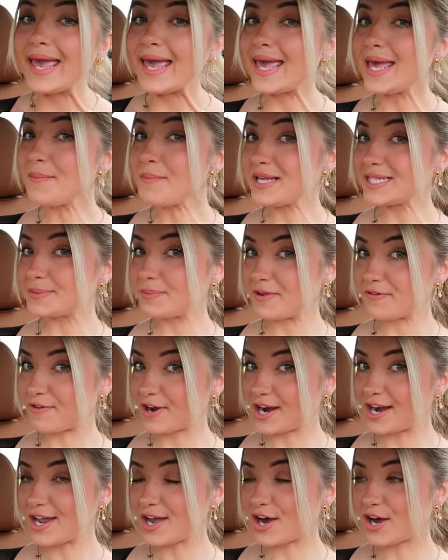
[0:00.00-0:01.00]
He must be
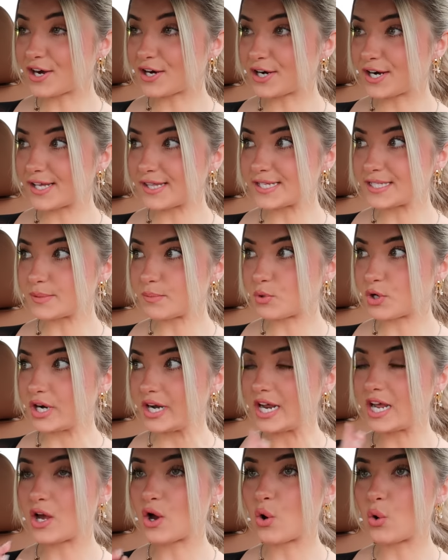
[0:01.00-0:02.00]
very hungry this
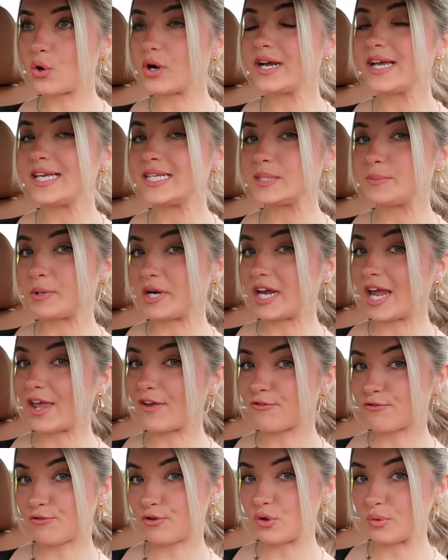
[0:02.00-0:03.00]
morning, or he's bringing
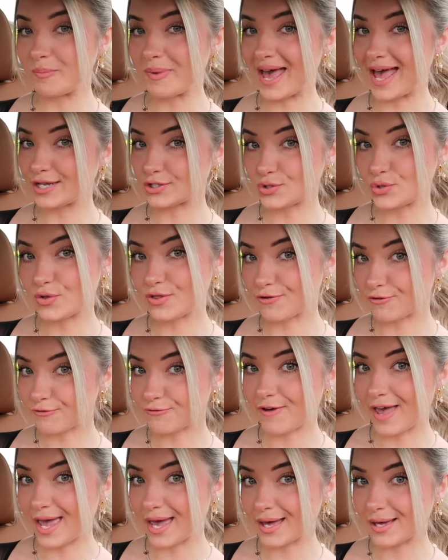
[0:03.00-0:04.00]
food back to the
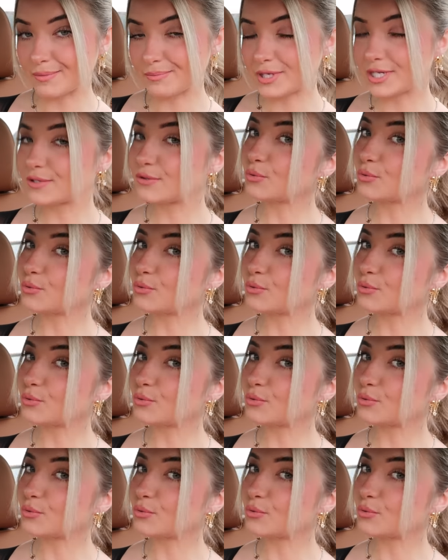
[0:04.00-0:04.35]
fam,